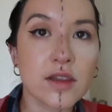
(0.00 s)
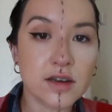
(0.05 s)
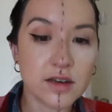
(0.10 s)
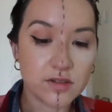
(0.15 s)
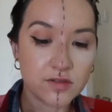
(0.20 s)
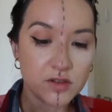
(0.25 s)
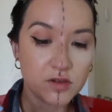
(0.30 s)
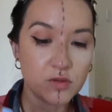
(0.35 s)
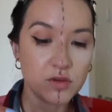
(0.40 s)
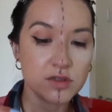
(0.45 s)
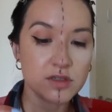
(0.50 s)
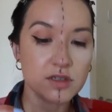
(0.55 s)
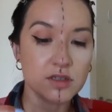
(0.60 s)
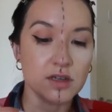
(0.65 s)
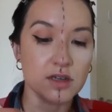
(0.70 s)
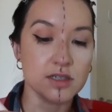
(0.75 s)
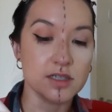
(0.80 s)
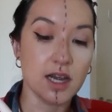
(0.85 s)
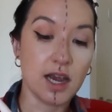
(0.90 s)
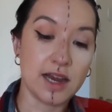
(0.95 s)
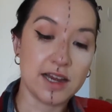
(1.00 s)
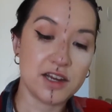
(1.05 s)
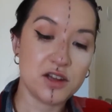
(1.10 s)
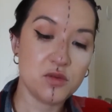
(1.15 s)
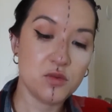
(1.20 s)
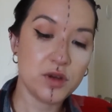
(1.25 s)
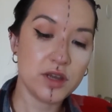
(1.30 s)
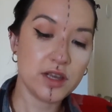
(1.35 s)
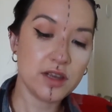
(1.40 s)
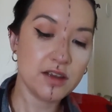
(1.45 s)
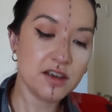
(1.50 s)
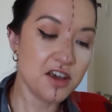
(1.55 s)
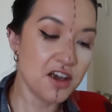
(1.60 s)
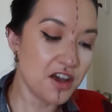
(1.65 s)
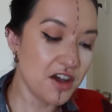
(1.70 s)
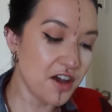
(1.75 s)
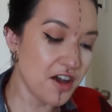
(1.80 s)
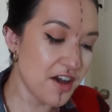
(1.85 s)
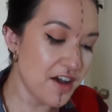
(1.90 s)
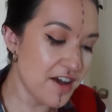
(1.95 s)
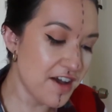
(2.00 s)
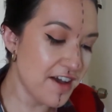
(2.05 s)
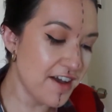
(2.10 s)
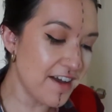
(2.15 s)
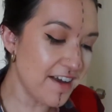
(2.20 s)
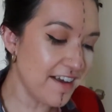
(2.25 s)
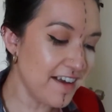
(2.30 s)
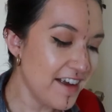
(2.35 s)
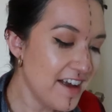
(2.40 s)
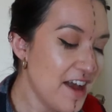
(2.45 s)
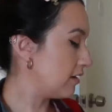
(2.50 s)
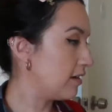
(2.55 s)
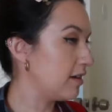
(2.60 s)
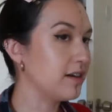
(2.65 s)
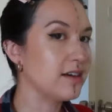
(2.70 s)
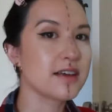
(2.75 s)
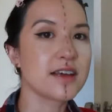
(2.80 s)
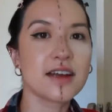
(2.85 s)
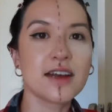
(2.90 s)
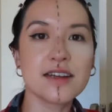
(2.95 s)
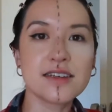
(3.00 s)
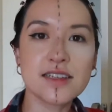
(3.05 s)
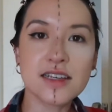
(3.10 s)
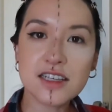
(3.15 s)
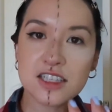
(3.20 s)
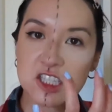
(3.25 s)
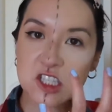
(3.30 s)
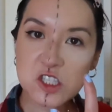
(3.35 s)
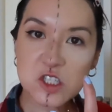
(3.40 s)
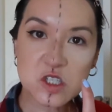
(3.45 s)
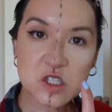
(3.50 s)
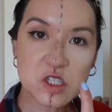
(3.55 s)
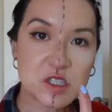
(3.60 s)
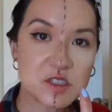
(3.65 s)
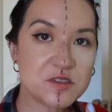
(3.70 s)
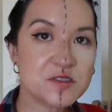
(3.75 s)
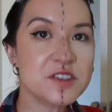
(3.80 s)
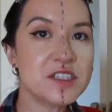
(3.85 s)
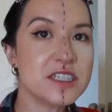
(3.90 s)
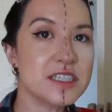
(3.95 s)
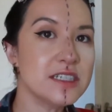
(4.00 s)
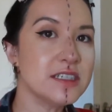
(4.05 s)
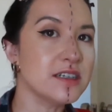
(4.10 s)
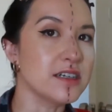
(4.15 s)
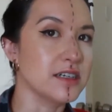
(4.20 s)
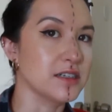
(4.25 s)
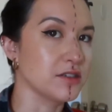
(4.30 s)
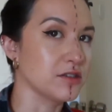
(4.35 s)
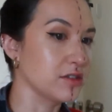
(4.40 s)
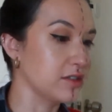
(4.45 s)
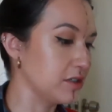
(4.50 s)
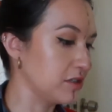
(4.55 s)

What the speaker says: that definitely wasn't a tiny wing. Can I take this off yet? I don't